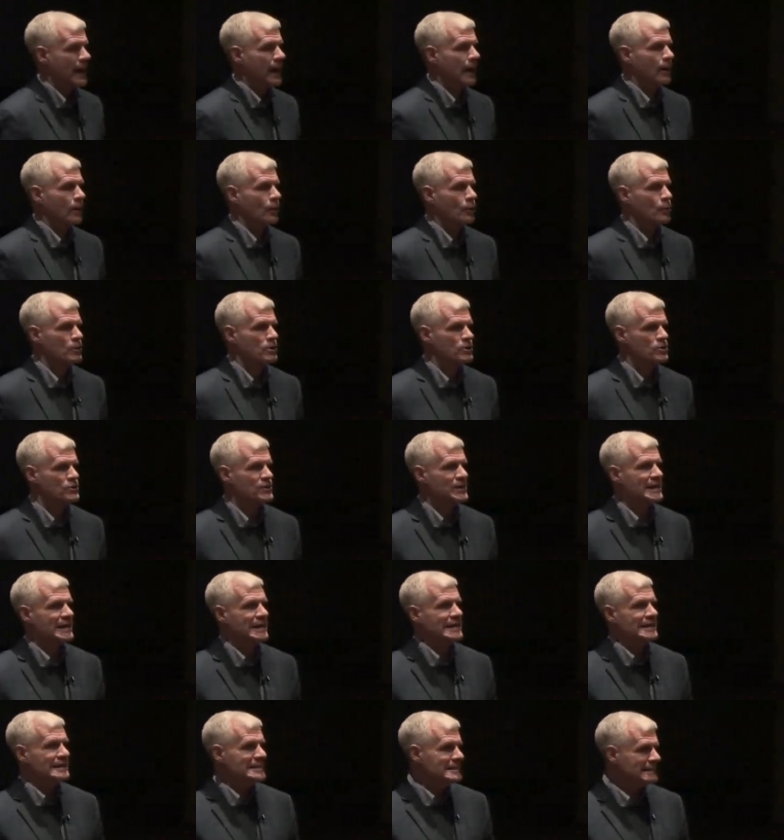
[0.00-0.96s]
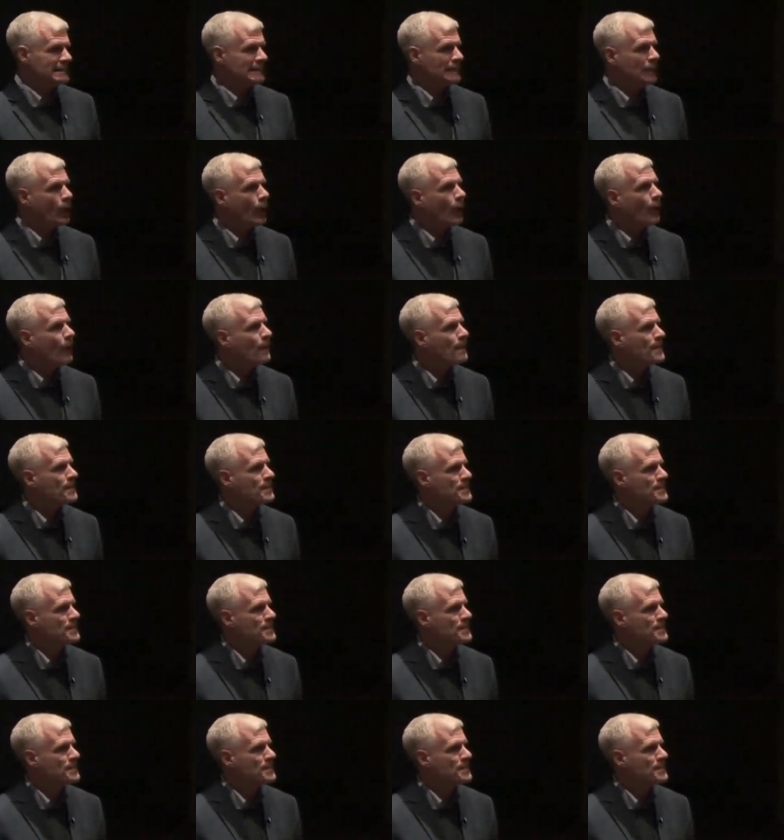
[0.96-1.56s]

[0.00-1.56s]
higher order thinking skill?